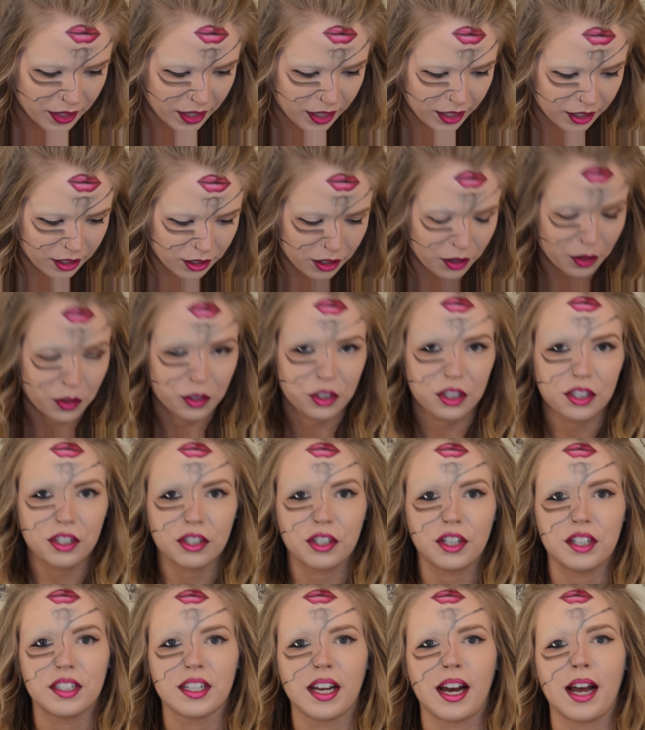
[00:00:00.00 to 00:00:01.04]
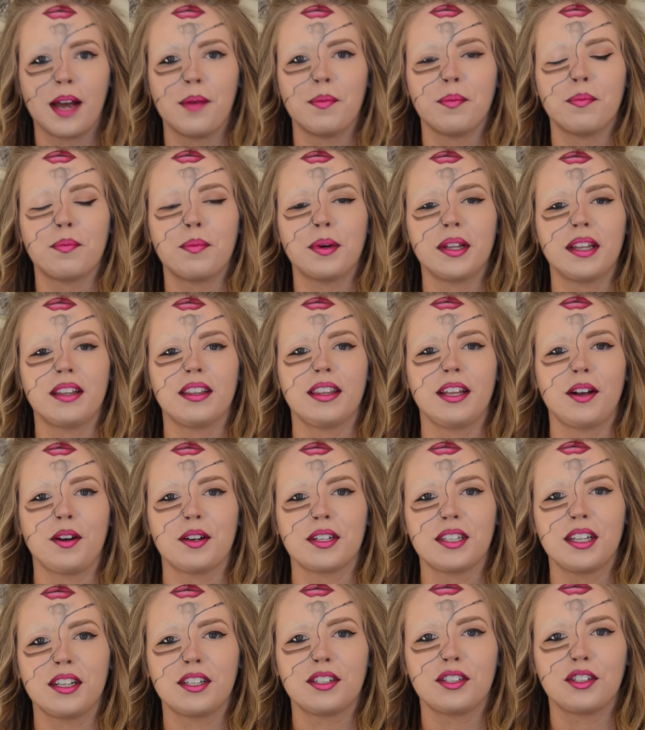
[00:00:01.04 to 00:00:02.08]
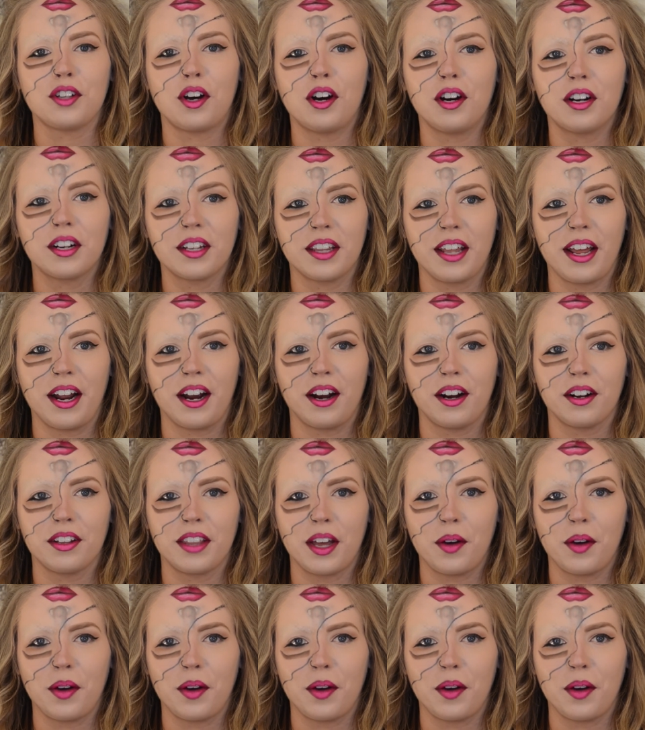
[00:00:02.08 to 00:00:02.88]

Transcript: I don't know, it was just a good time. But there was this dog there